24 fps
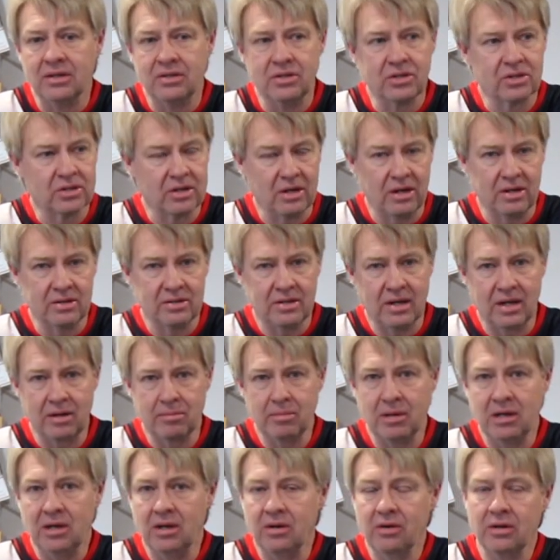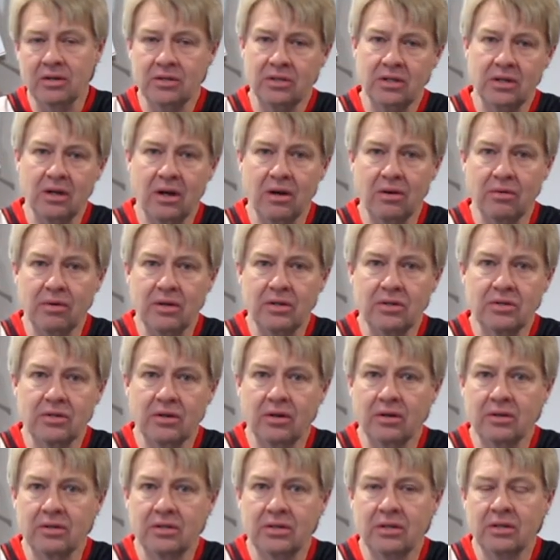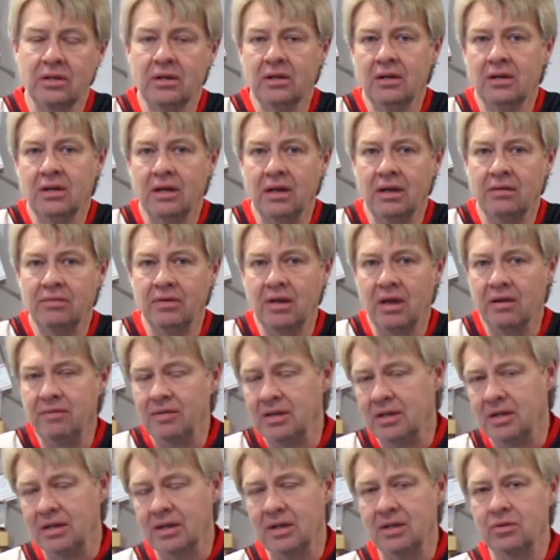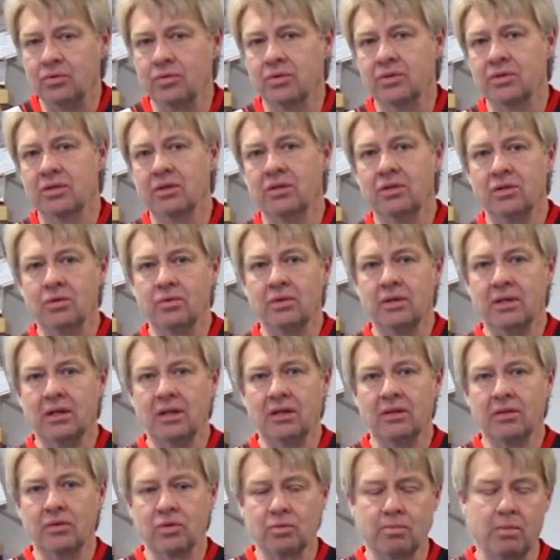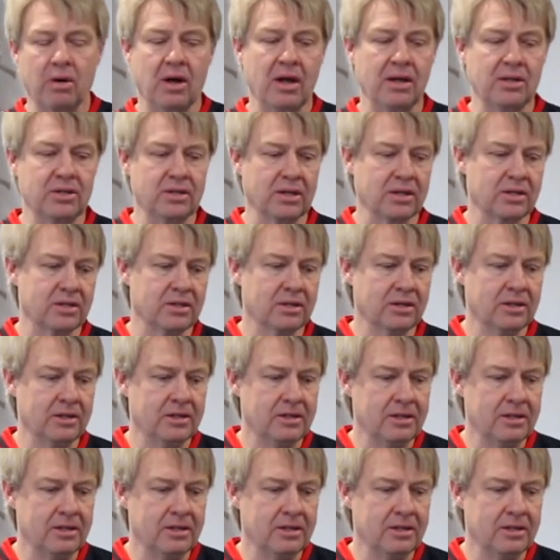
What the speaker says: Just contact me here at GR Research if you have any interest in doing any of those projects.